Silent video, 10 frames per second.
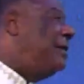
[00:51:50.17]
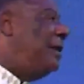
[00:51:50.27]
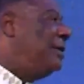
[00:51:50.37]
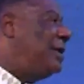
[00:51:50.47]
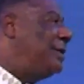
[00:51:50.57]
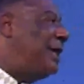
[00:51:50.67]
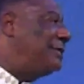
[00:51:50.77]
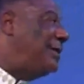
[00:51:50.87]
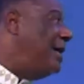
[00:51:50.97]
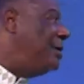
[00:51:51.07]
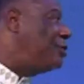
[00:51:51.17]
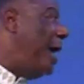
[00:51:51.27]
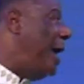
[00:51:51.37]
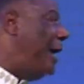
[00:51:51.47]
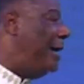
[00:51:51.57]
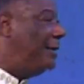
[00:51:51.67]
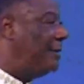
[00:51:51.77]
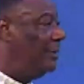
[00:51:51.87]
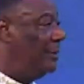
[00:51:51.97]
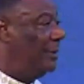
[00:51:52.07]
say, tested and tried.
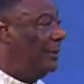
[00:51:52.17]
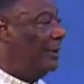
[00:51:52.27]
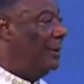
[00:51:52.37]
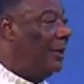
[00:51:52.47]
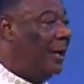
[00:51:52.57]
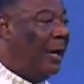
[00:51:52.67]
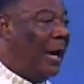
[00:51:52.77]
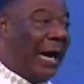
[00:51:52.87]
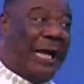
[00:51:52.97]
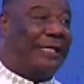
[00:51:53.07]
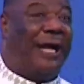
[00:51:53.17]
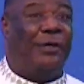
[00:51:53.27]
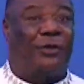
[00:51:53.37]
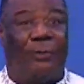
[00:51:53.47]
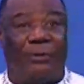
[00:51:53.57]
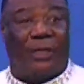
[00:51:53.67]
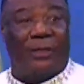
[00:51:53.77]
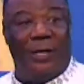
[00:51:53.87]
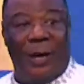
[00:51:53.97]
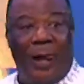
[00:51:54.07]
And i tell you something.
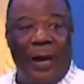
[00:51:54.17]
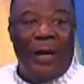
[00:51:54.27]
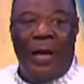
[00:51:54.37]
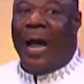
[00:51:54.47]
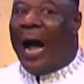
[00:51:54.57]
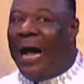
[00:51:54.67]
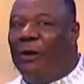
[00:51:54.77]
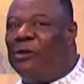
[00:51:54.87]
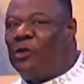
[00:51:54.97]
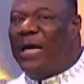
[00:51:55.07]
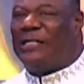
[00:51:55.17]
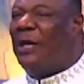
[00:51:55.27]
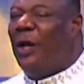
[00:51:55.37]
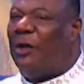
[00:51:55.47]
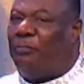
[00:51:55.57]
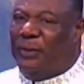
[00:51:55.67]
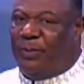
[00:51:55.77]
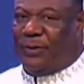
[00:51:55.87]
I don't trust a lot of people.